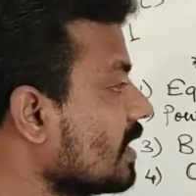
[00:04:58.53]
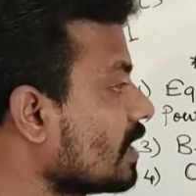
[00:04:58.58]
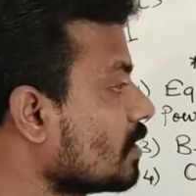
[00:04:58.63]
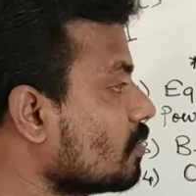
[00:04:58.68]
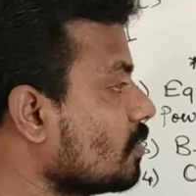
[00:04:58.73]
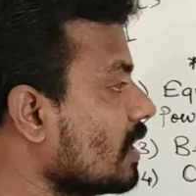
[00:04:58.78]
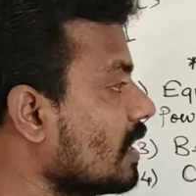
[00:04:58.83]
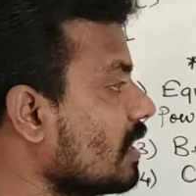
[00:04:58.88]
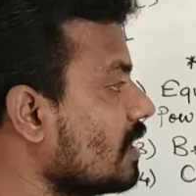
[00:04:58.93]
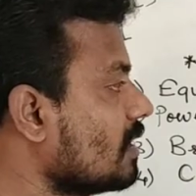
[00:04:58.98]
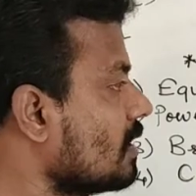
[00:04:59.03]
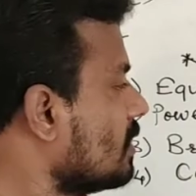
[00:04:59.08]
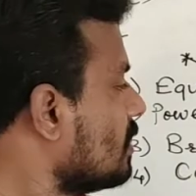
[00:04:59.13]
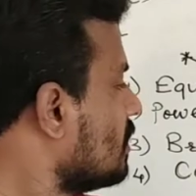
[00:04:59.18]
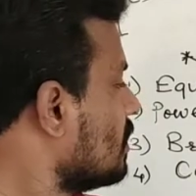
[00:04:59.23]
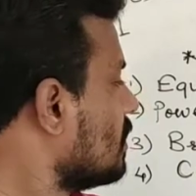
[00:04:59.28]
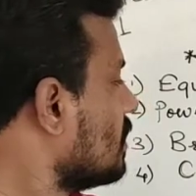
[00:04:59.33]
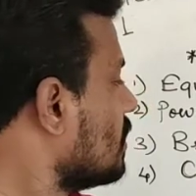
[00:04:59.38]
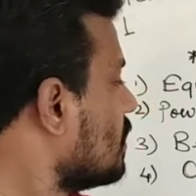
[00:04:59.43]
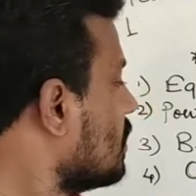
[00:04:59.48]

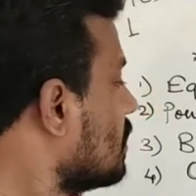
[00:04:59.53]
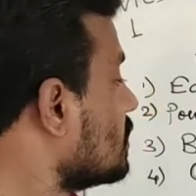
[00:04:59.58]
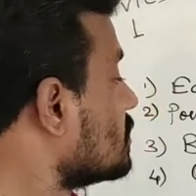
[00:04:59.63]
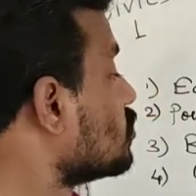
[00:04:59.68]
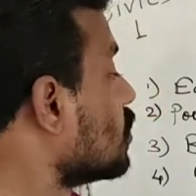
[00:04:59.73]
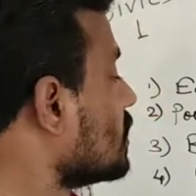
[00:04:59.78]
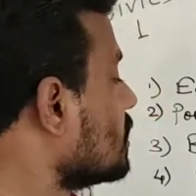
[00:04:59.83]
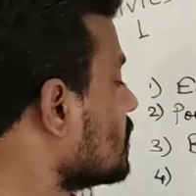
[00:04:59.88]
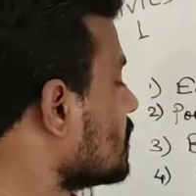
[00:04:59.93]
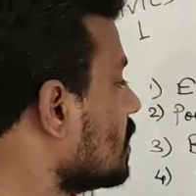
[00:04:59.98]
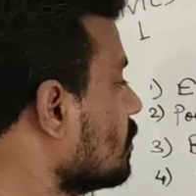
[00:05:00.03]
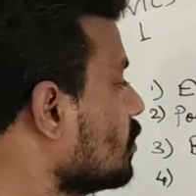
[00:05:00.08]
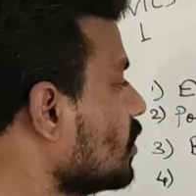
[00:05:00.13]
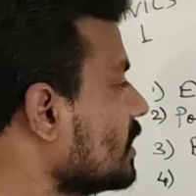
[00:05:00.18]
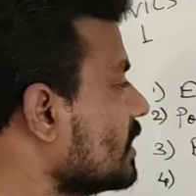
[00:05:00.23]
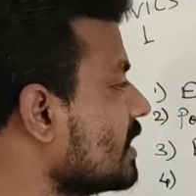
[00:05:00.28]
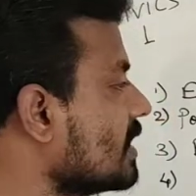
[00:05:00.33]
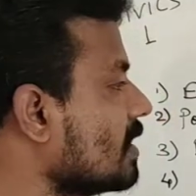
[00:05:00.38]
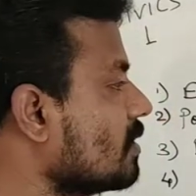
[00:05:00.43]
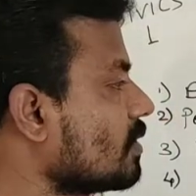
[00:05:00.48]
Equal
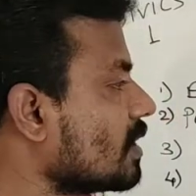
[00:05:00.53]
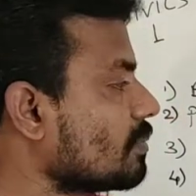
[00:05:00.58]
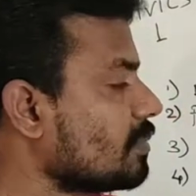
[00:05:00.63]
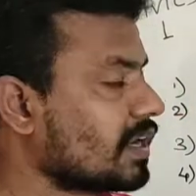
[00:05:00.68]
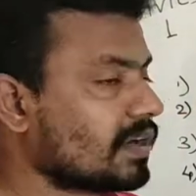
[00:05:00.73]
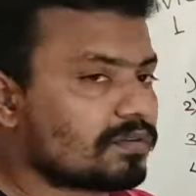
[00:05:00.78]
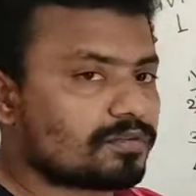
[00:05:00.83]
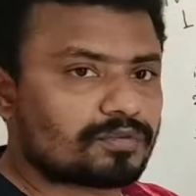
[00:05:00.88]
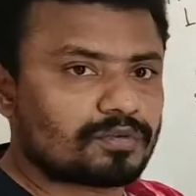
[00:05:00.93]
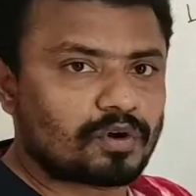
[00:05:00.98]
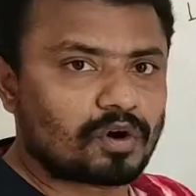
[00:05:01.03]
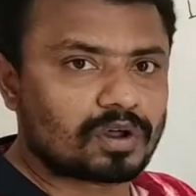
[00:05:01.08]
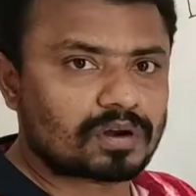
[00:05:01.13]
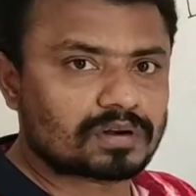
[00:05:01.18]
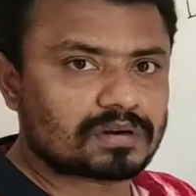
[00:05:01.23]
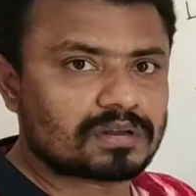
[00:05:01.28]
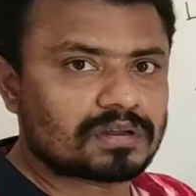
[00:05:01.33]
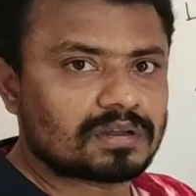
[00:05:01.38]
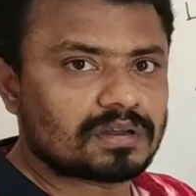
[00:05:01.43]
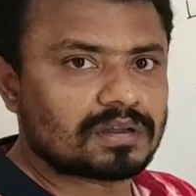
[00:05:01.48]
community government for
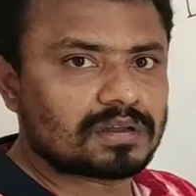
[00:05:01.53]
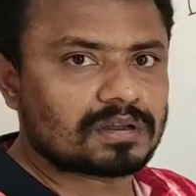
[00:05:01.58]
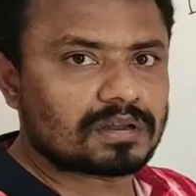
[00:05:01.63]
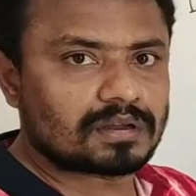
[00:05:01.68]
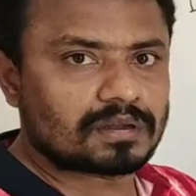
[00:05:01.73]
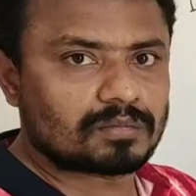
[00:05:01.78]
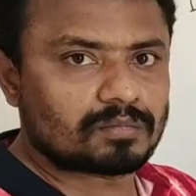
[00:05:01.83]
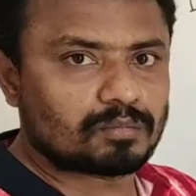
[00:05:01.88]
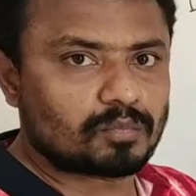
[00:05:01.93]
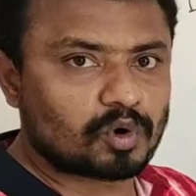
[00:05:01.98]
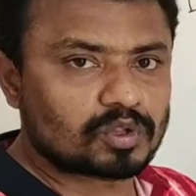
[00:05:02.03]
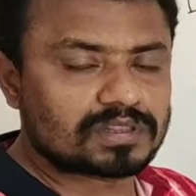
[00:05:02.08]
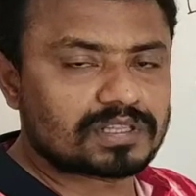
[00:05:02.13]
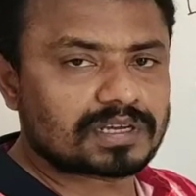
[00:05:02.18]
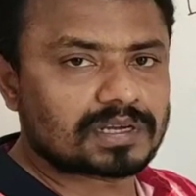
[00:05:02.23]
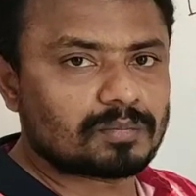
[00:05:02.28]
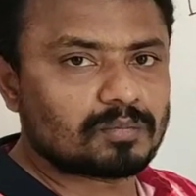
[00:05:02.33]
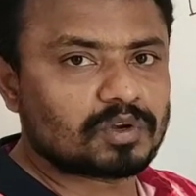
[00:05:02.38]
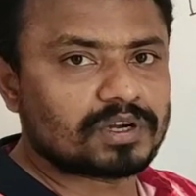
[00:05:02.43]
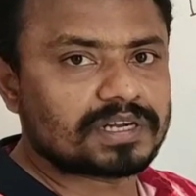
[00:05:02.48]
both
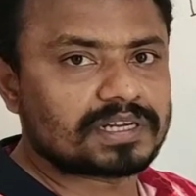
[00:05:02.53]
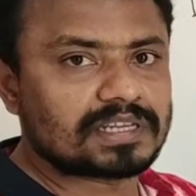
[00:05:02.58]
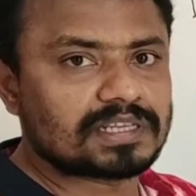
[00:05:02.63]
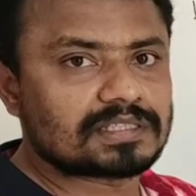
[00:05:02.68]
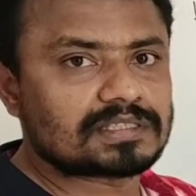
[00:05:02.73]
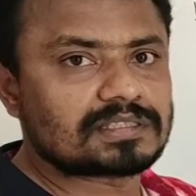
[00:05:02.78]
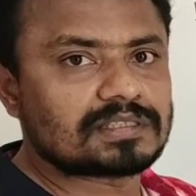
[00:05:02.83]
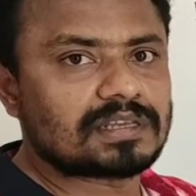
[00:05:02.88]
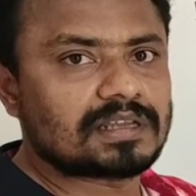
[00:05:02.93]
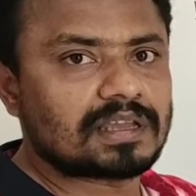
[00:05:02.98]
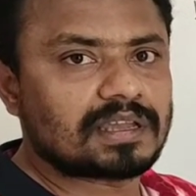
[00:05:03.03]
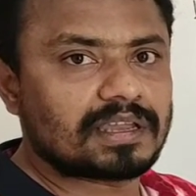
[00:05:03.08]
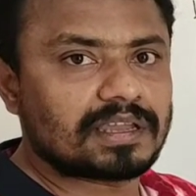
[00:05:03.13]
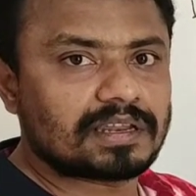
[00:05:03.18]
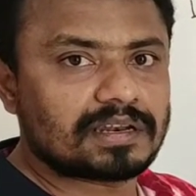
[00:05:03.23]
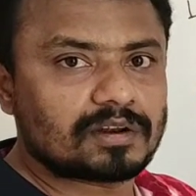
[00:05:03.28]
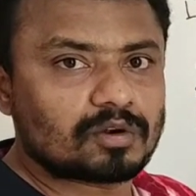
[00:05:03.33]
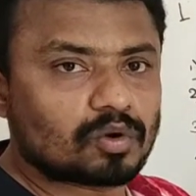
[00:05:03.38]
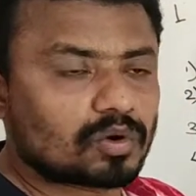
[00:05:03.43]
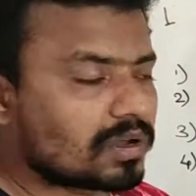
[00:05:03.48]
the communities
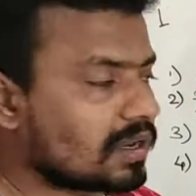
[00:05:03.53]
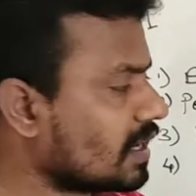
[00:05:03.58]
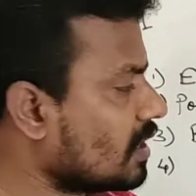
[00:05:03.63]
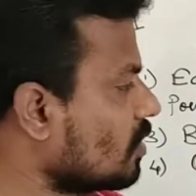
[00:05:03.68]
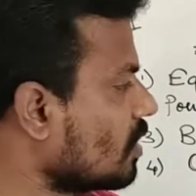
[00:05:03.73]
in local